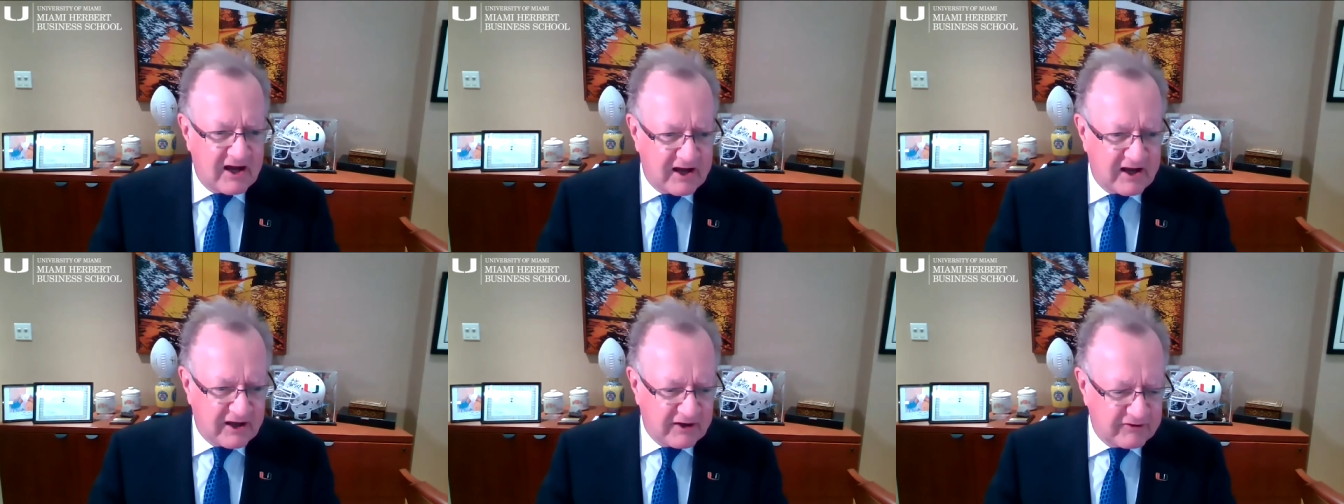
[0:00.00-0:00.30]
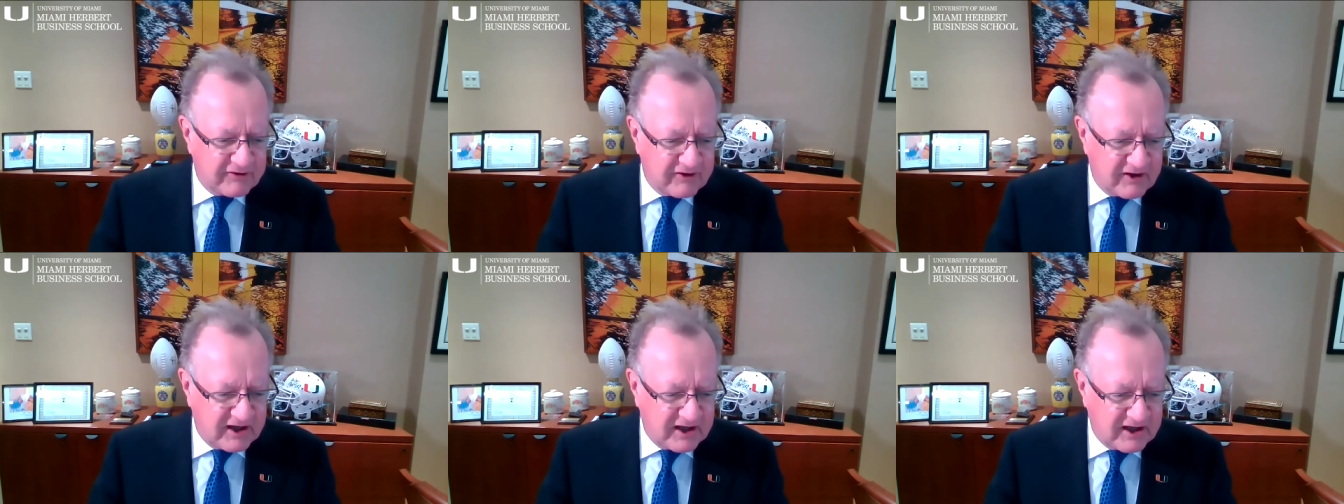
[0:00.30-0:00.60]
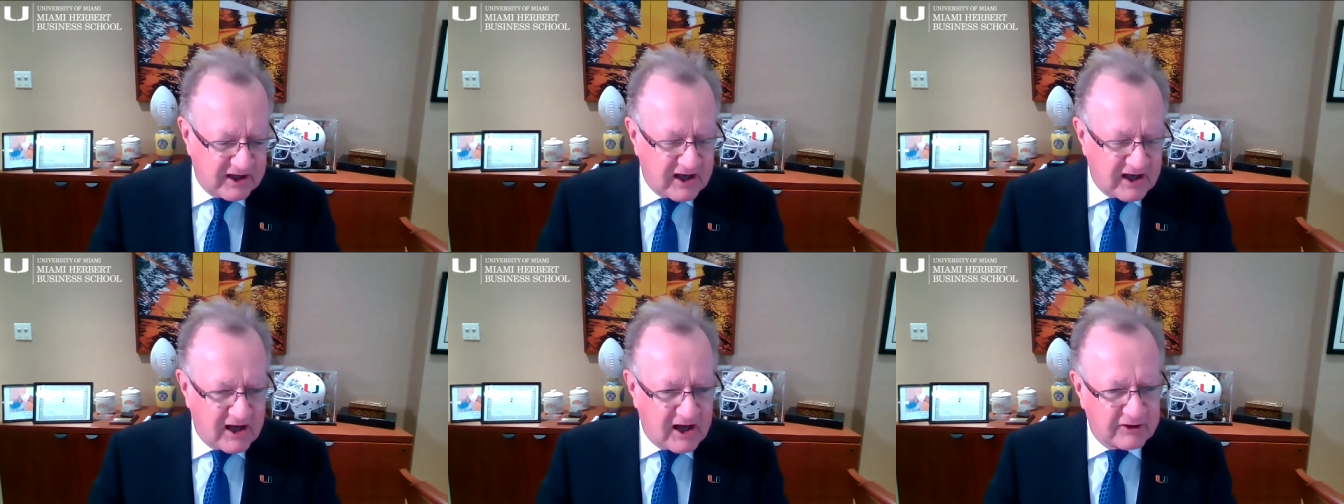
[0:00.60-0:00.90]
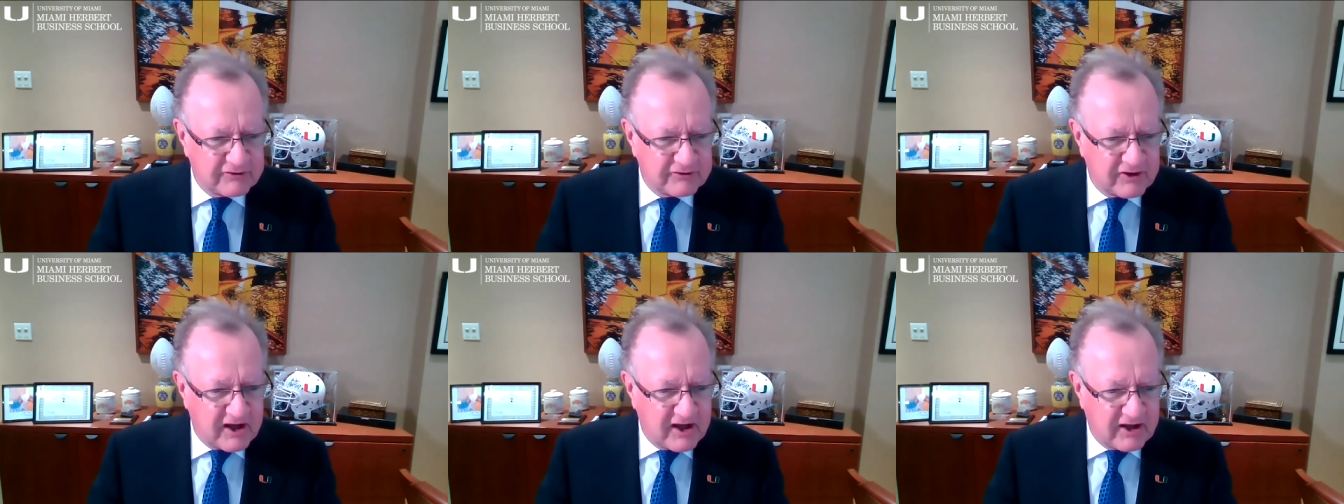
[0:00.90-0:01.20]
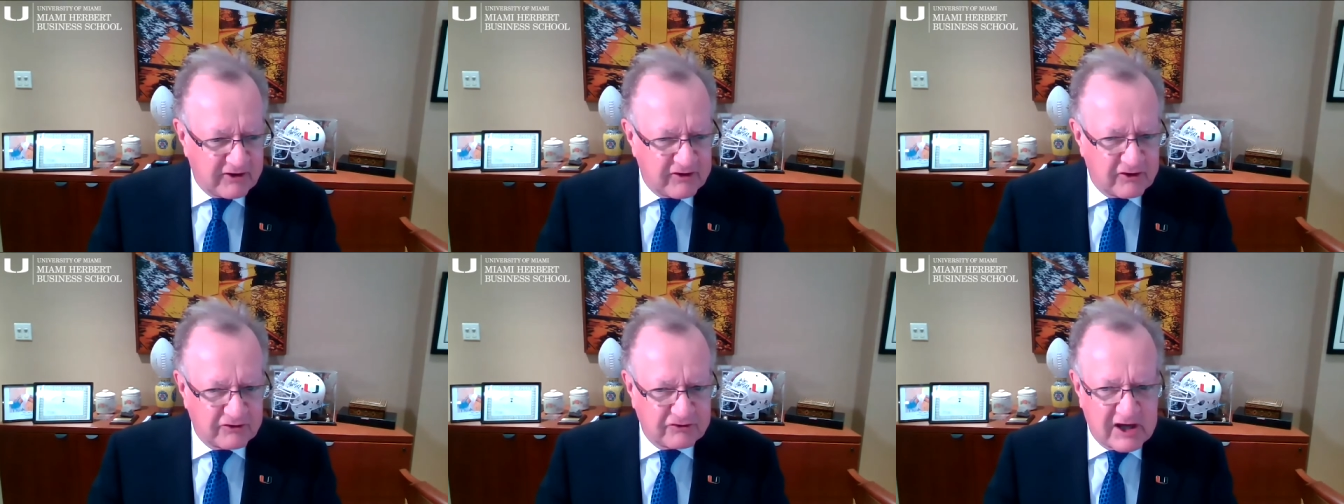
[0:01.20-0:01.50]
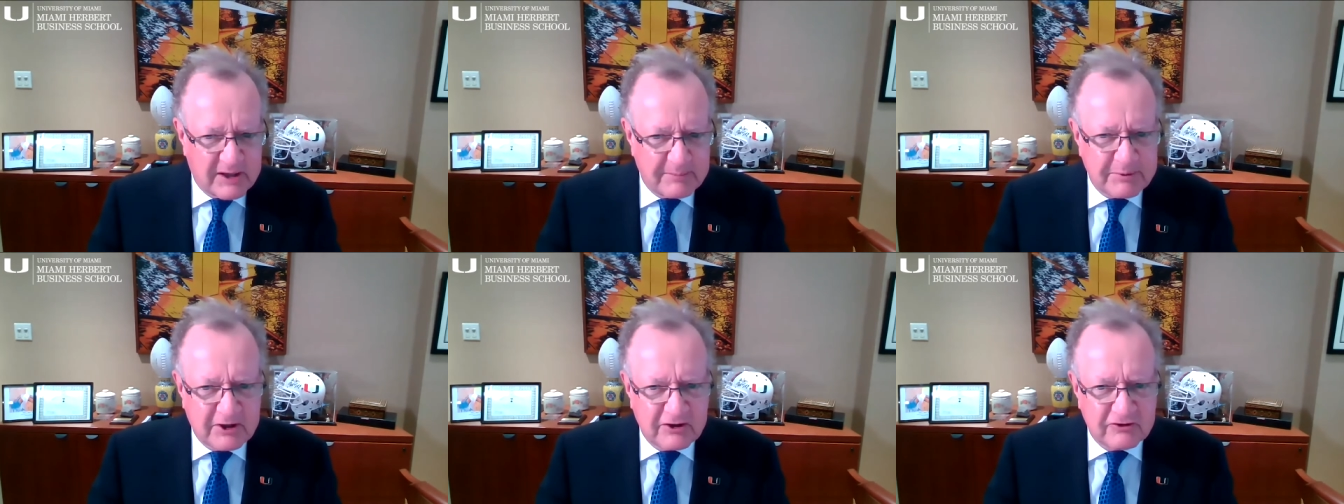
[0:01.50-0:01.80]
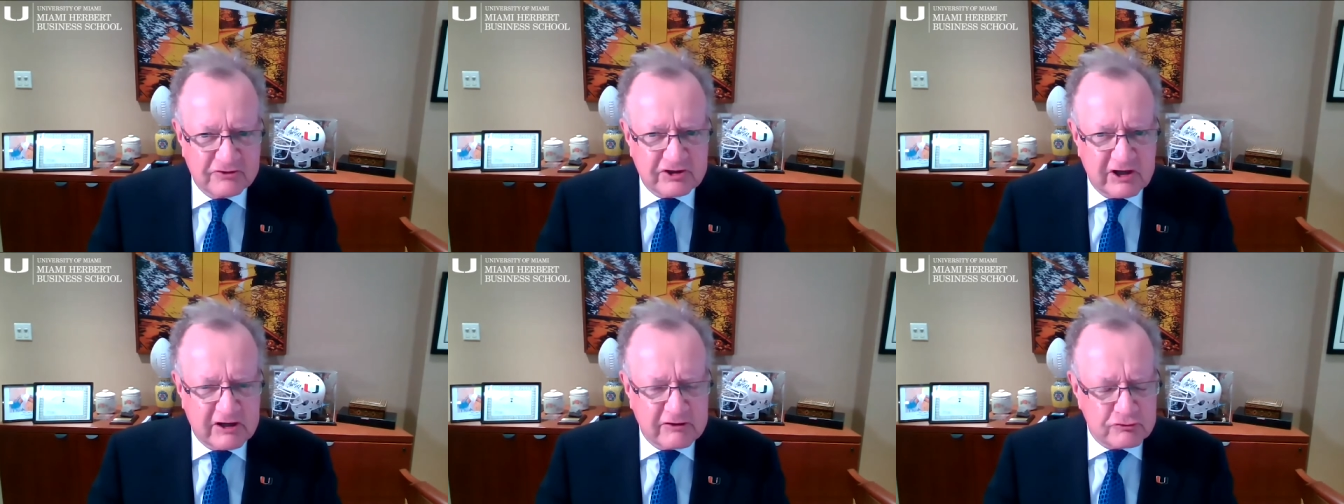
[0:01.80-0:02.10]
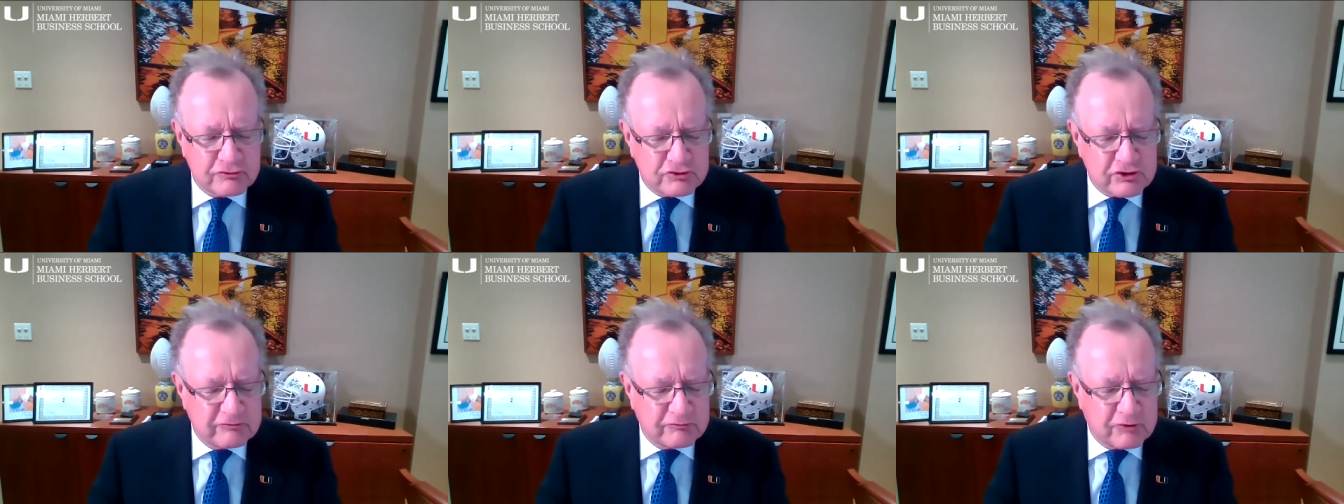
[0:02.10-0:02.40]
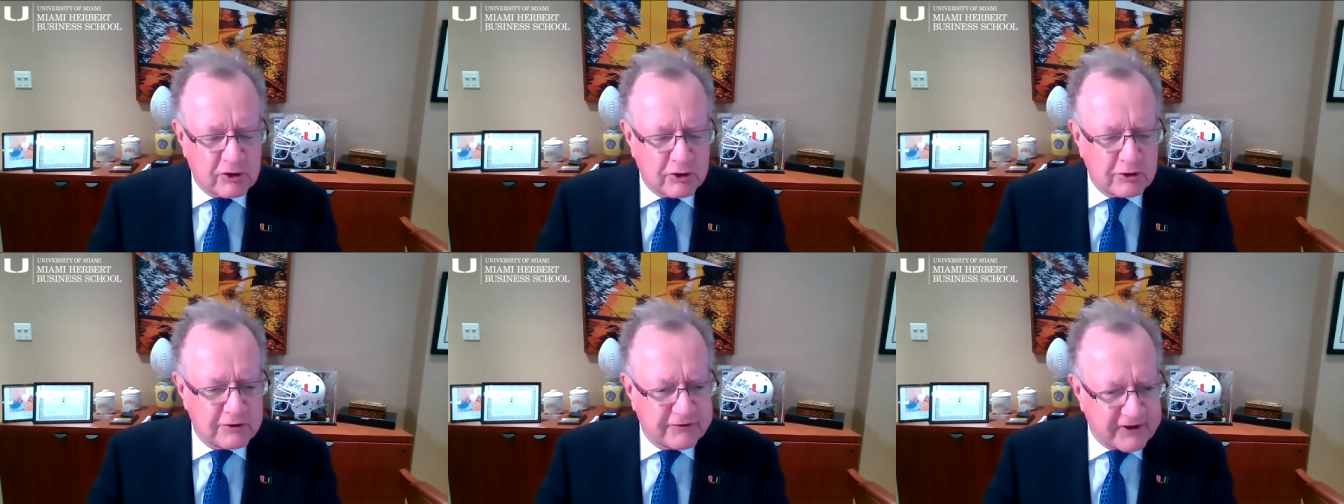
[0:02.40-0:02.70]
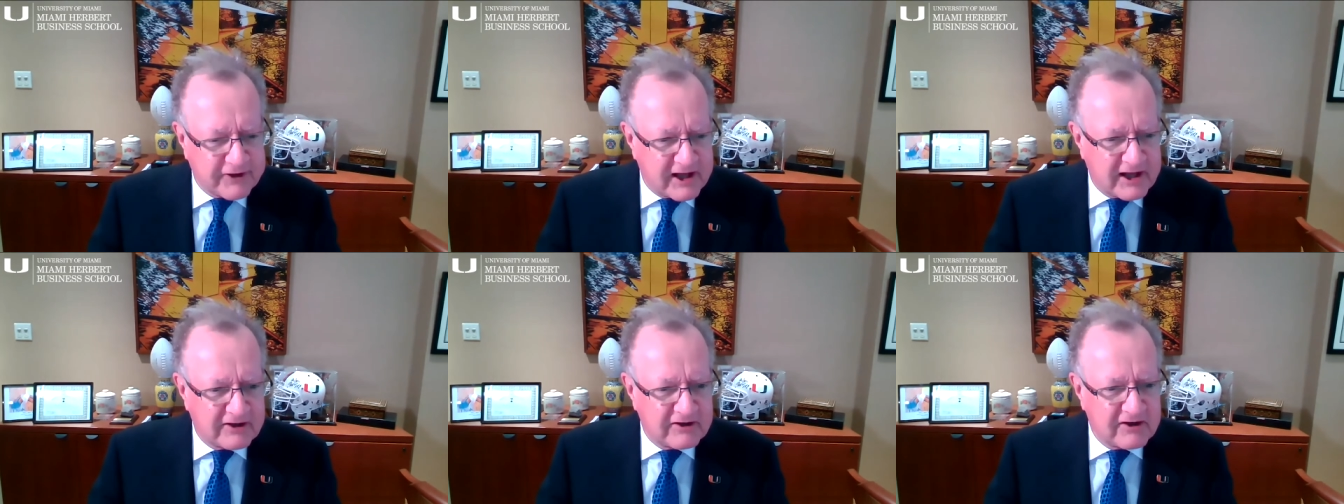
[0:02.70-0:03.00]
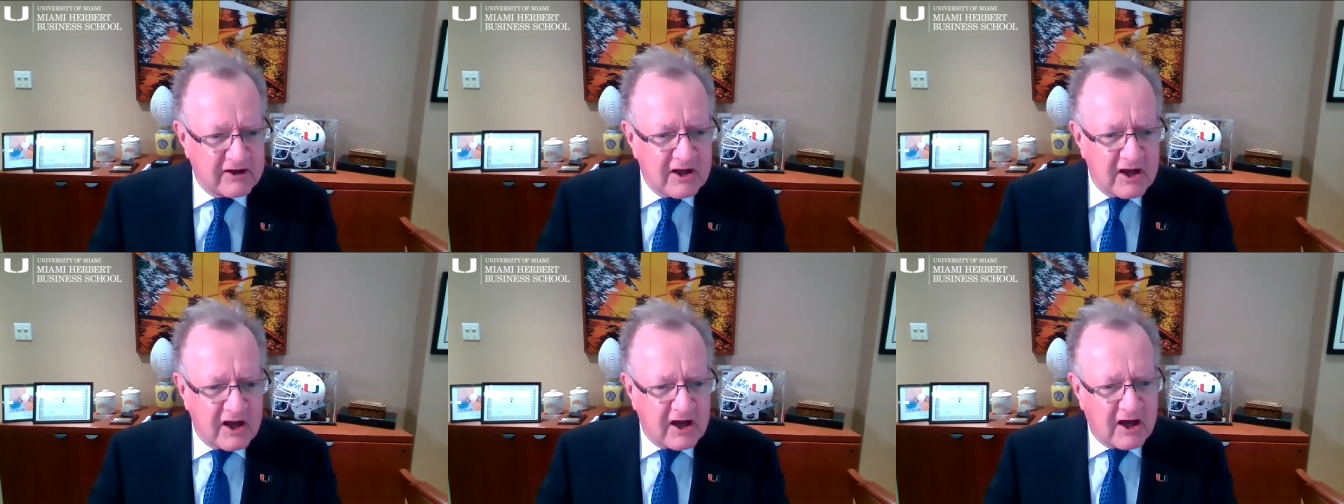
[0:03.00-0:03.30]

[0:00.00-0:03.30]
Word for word: in the Deputy Secretary role, then